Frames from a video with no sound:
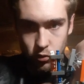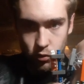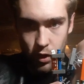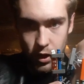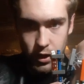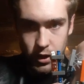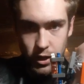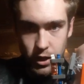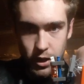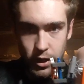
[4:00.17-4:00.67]

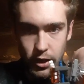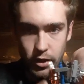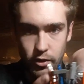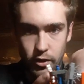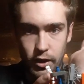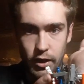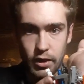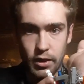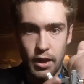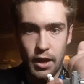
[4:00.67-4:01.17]
right here
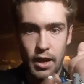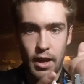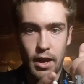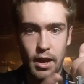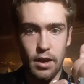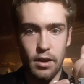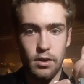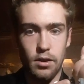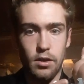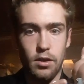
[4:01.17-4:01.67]
in the
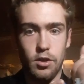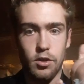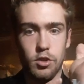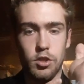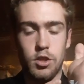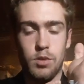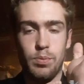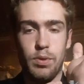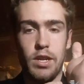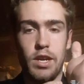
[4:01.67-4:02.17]
hand. You're
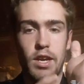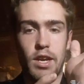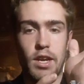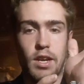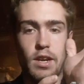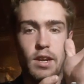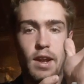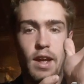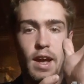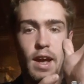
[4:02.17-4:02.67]
splitting it
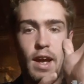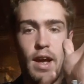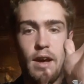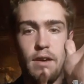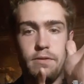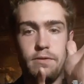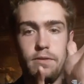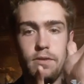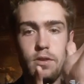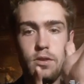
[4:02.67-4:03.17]
in
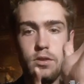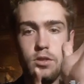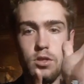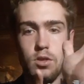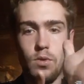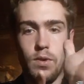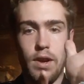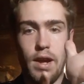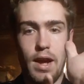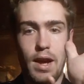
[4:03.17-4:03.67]
half. So
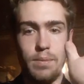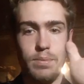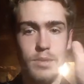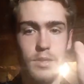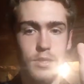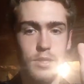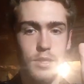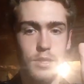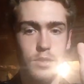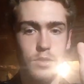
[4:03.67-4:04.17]
what
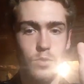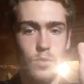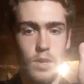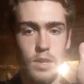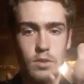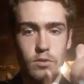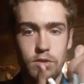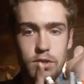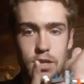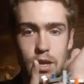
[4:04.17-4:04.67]
happens is when
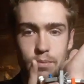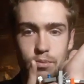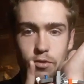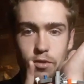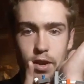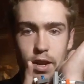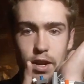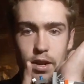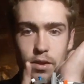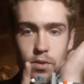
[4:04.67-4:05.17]
you
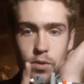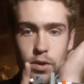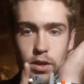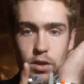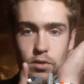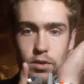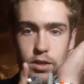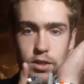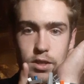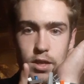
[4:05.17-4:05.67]
separate and when you
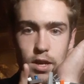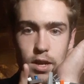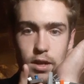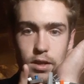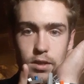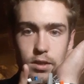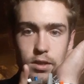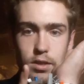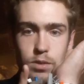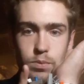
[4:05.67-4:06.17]

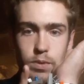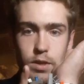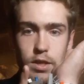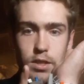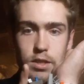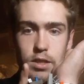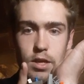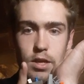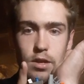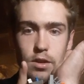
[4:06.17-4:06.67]
disconnect this
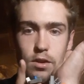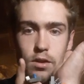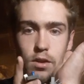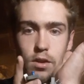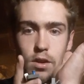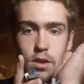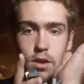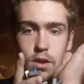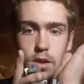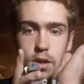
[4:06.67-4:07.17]
piece here,
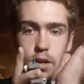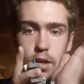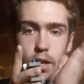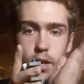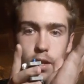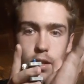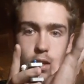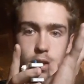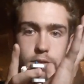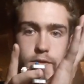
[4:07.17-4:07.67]

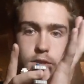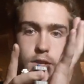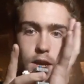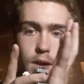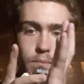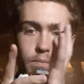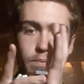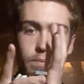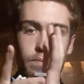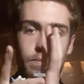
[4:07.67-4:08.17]
it lifts
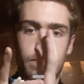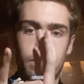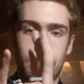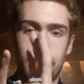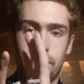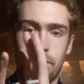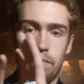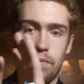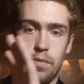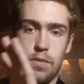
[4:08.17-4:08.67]
up,
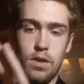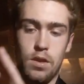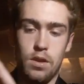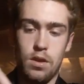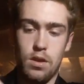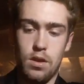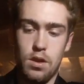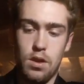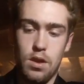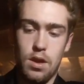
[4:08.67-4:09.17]

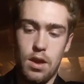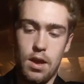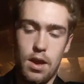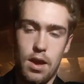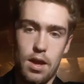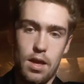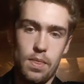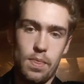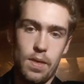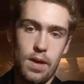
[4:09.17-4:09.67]

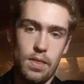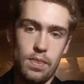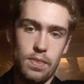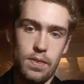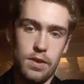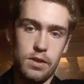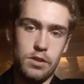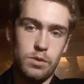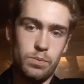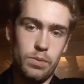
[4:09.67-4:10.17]
and then
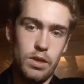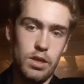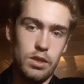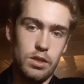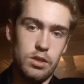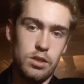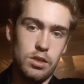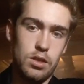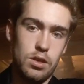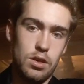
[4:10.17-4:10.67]
this
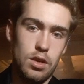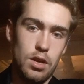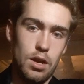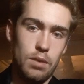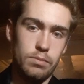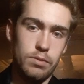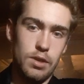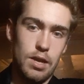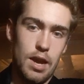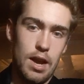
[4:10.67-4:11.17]
piece
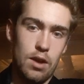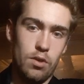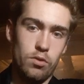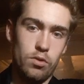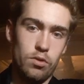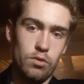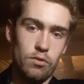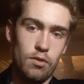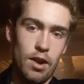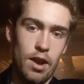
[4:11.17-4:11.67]
comes out
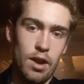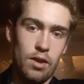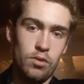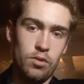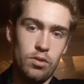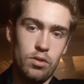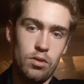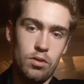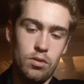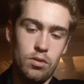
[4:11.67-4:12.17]
and around